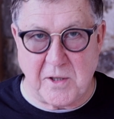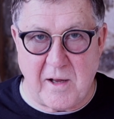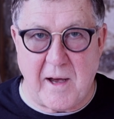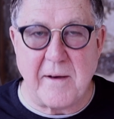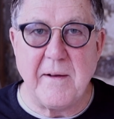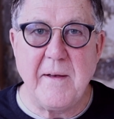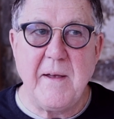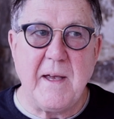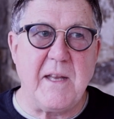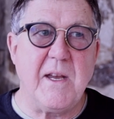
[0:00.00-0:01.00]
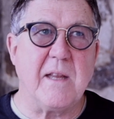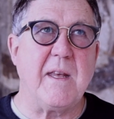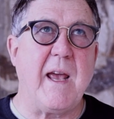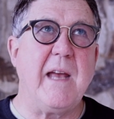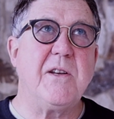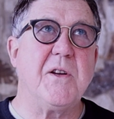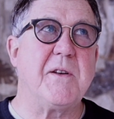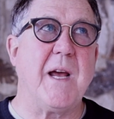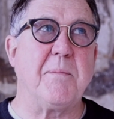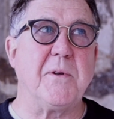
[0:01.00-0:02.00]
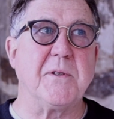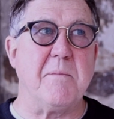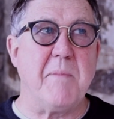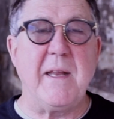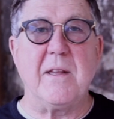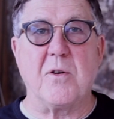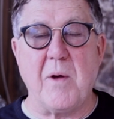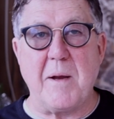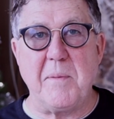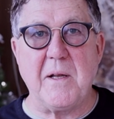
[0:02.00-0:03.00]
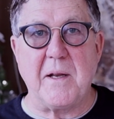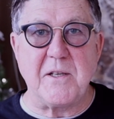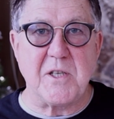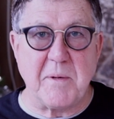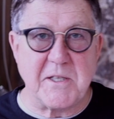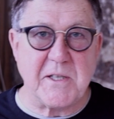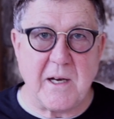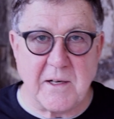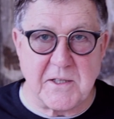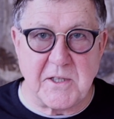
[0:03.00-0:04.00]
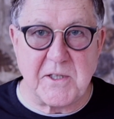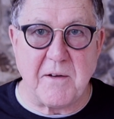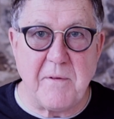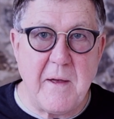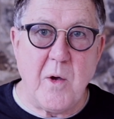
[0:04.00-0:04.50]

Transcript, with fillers: a lot. And yet the ancient temples and many of the great buildings, the basilicas and stuff,